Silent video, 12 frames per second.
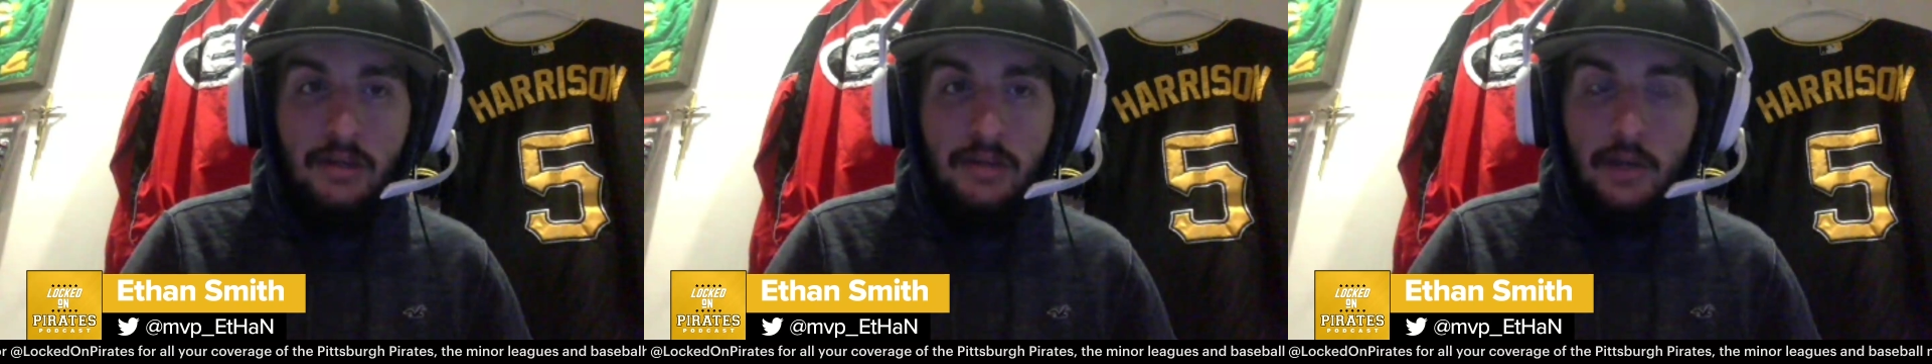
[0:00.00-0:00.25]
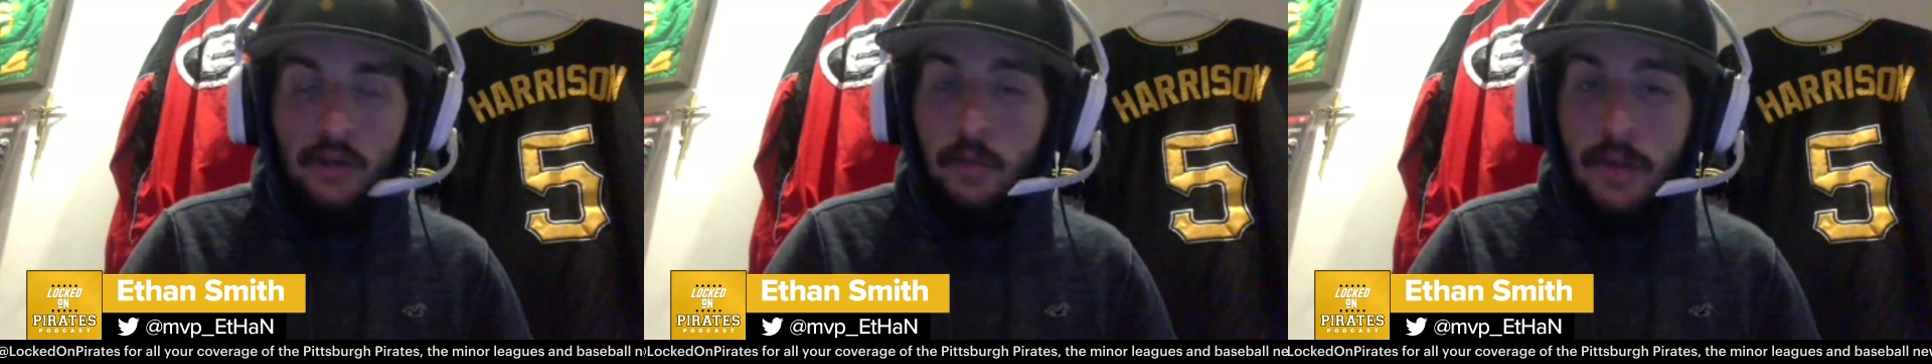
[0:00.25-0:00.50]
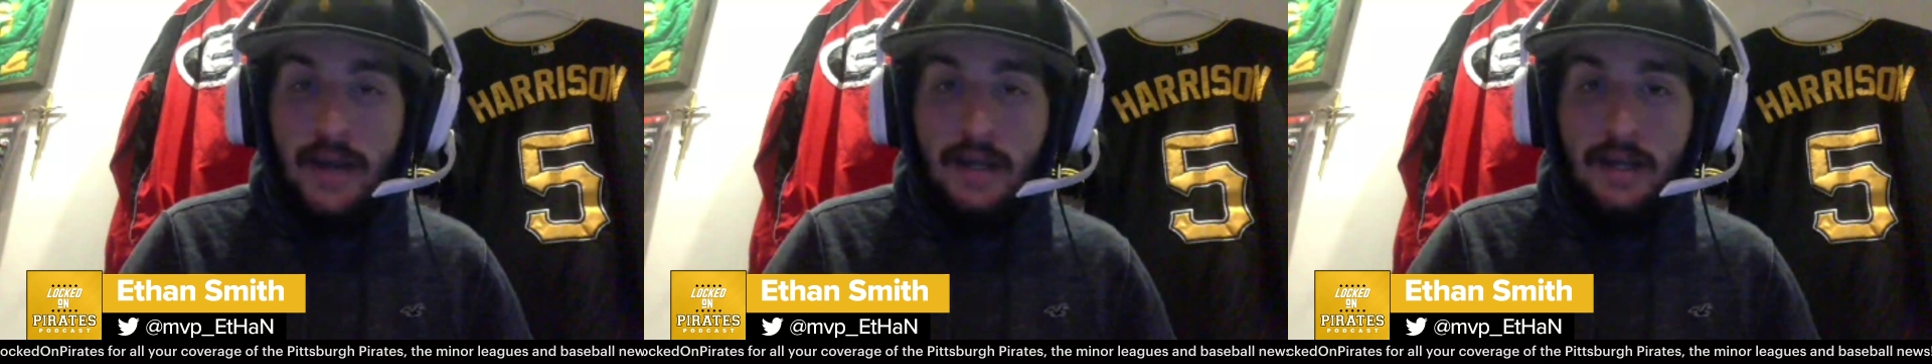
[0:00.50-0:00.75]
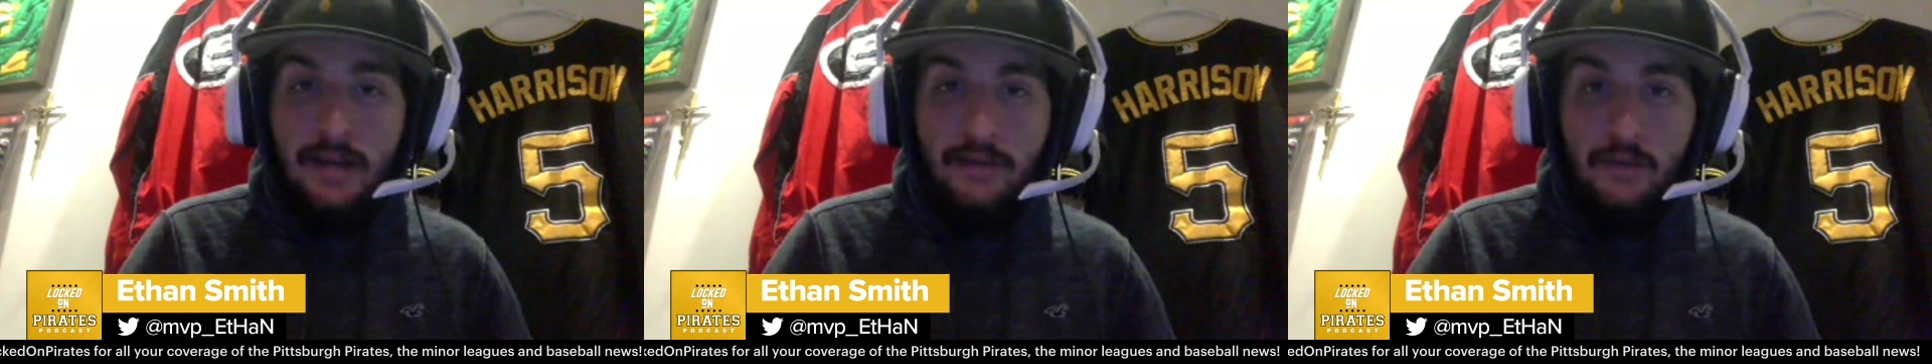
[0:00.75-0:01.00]
near the back
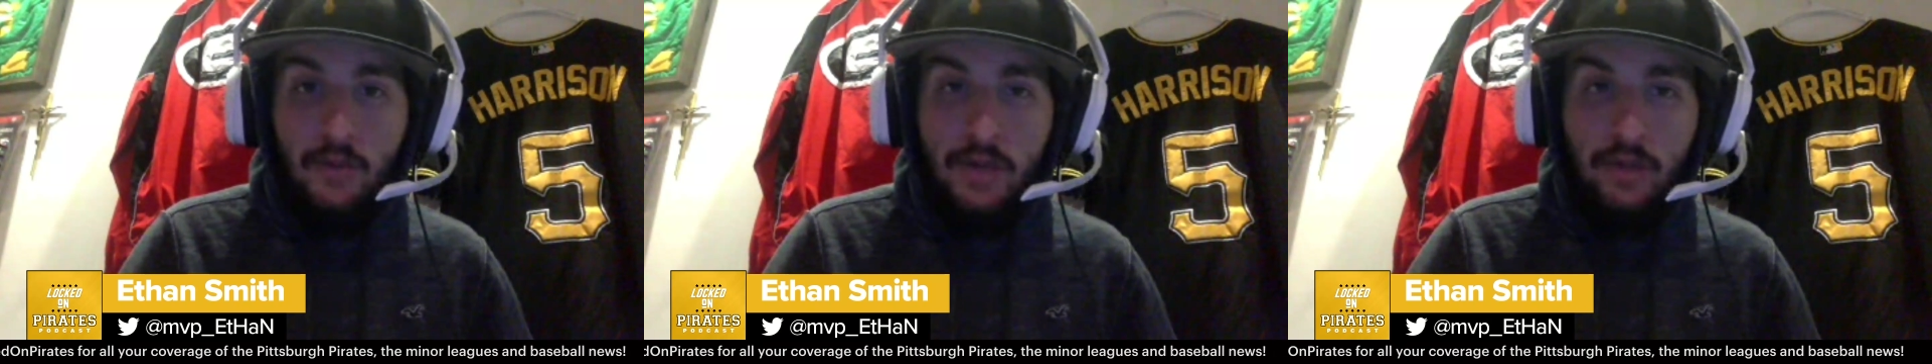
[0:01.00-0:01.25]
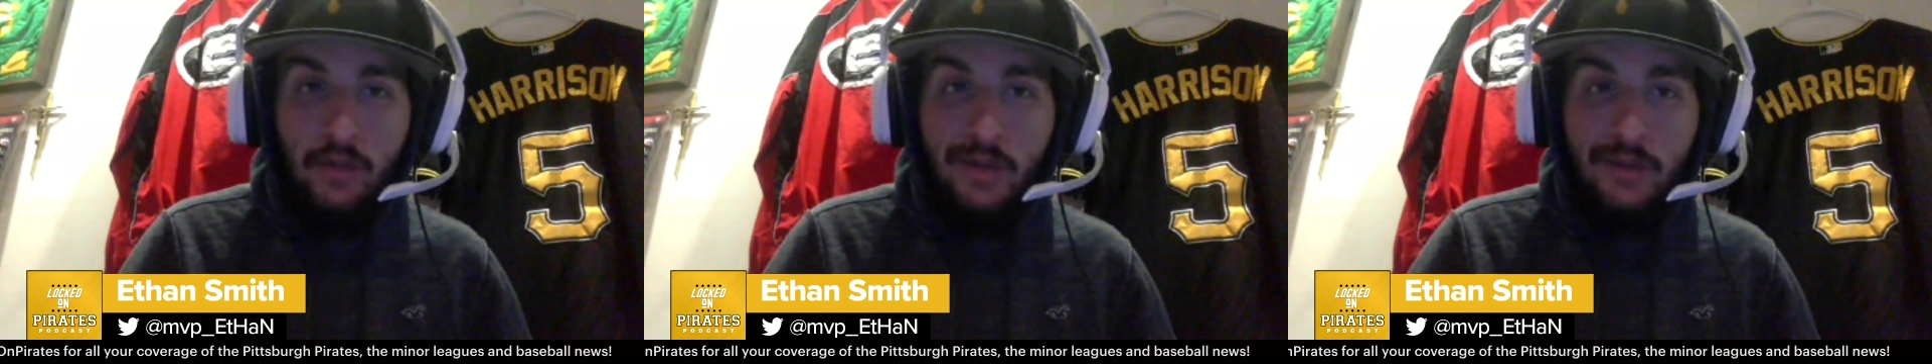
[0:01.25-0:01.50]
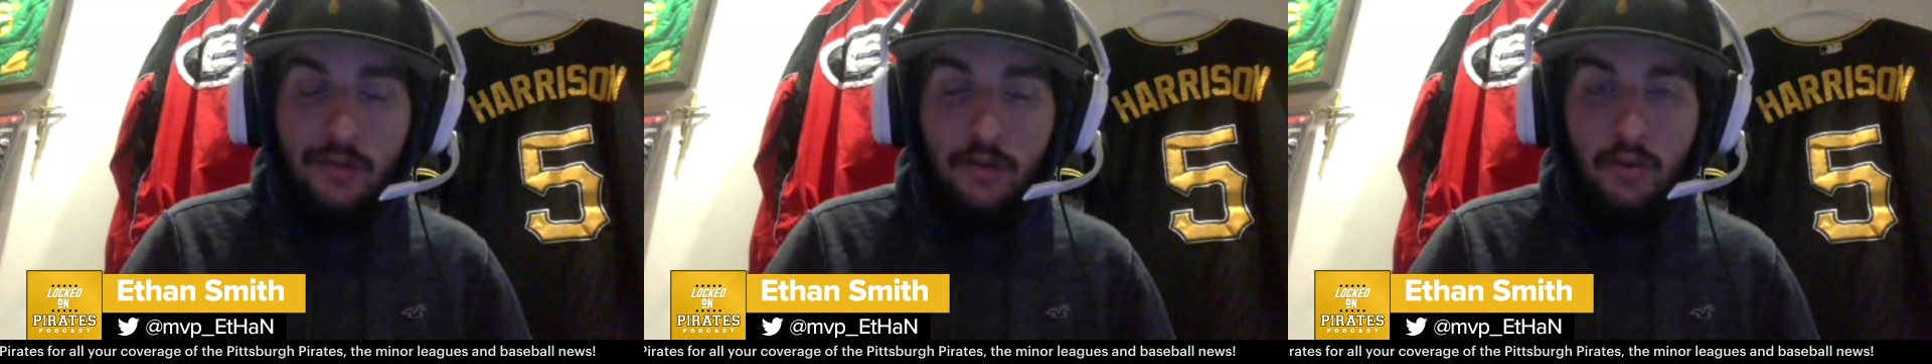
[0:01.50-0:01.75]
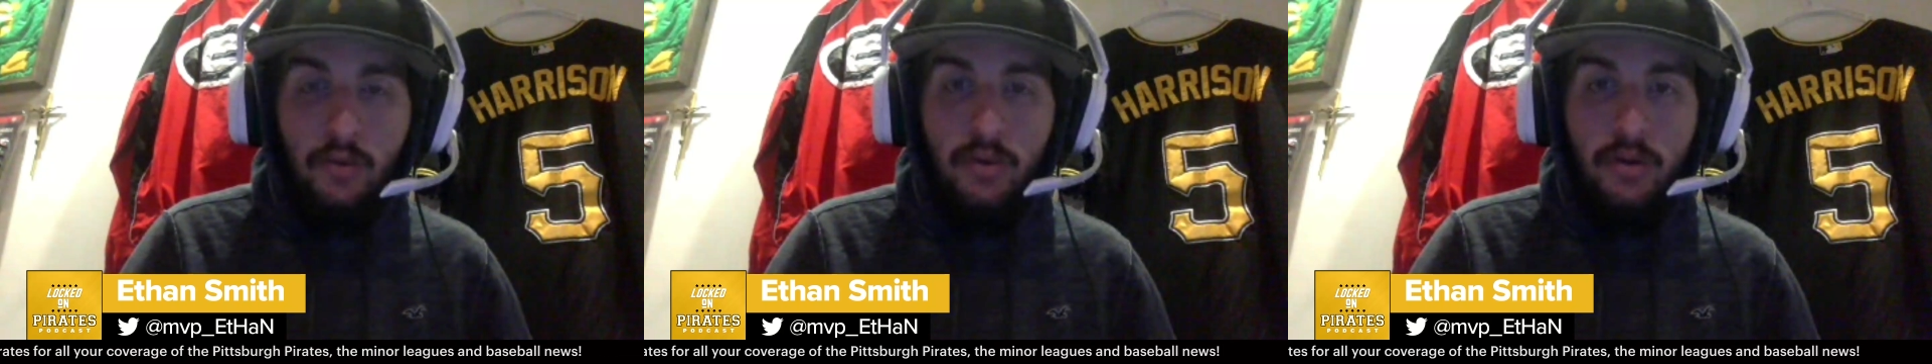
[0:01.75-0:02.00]
end of
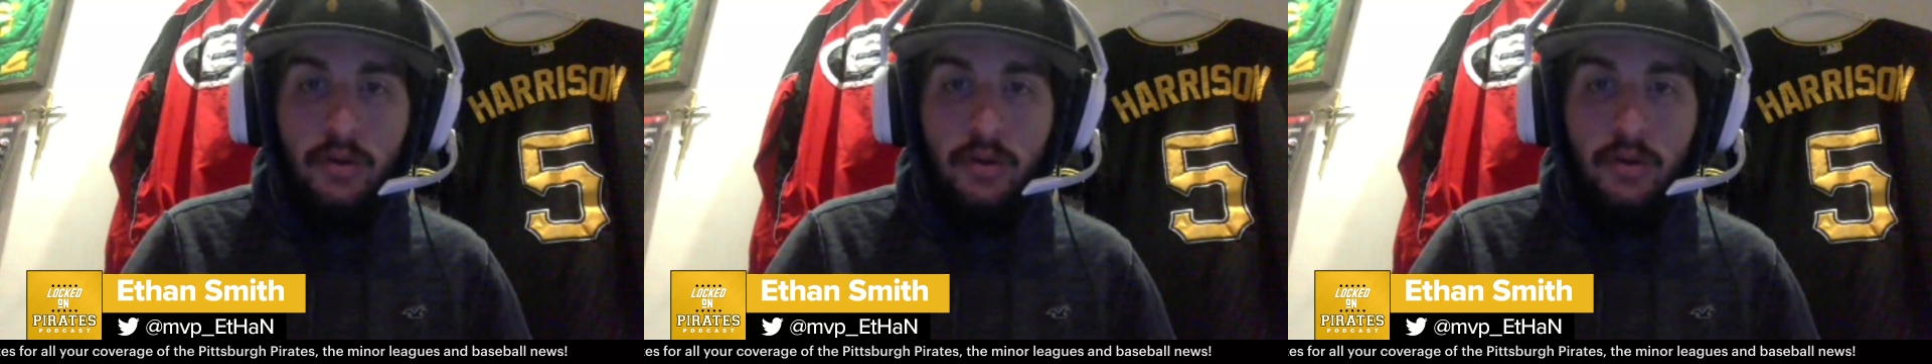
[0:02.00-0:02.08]
2022?